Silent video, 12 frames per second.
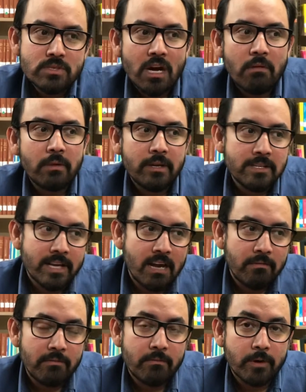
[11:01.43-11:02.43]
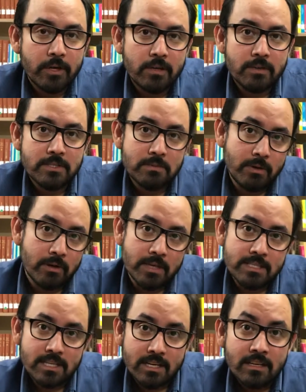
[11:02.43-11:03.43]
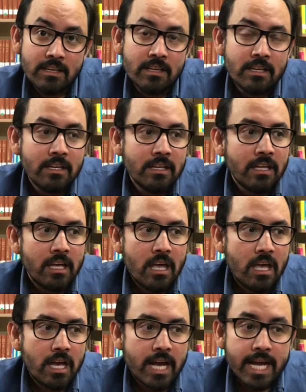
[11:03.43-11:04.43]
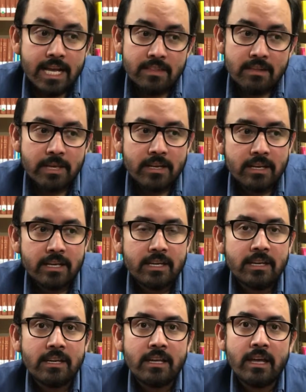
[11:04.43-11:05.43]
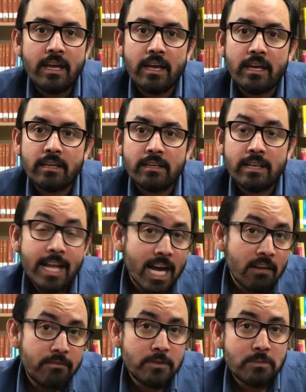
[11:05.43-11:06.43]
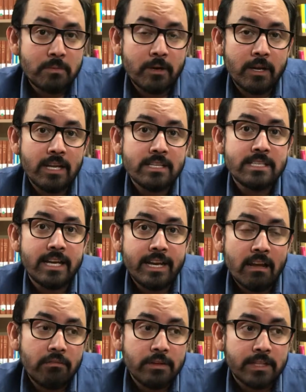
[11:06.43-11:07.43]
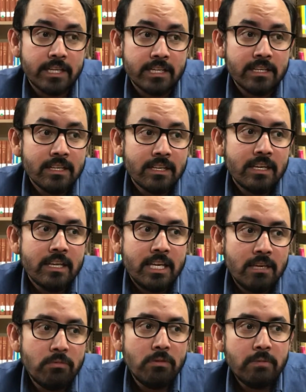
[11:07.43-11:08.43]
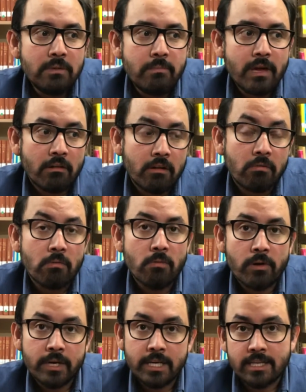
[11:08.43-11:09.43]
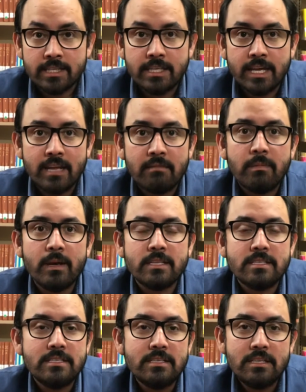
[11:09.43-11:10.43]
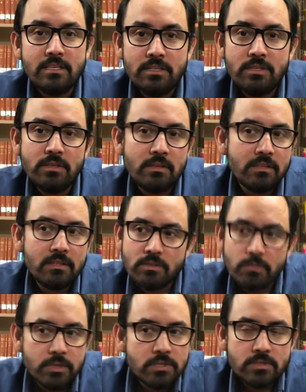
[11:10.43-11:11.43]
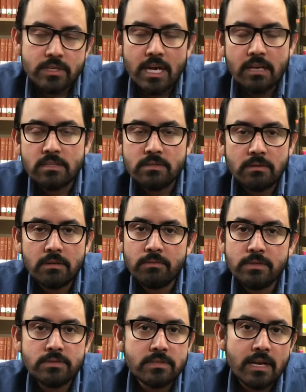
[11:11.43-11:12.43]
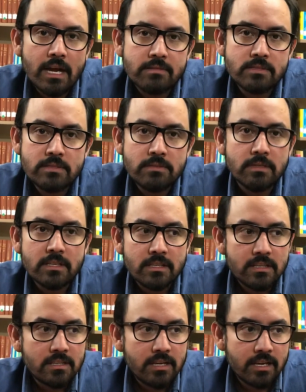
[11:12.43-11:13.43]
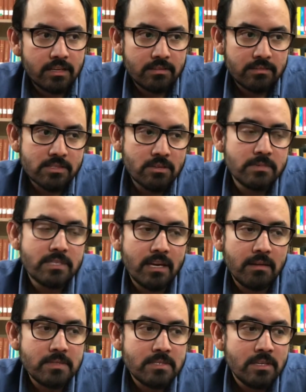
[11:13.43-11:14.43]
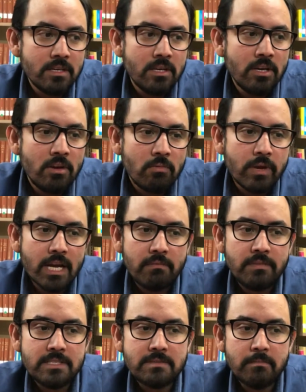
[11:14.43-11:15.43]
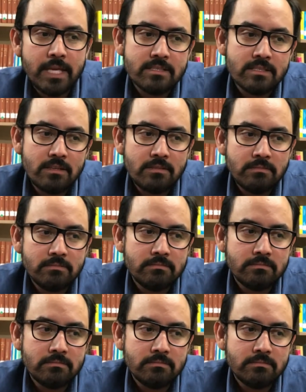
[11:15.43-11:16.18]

travel and have a very good experience. And academically, life experience, and everything, it will be very rewarding at the end. But we just got to do it. We just got to do it. And sometimes we have this mental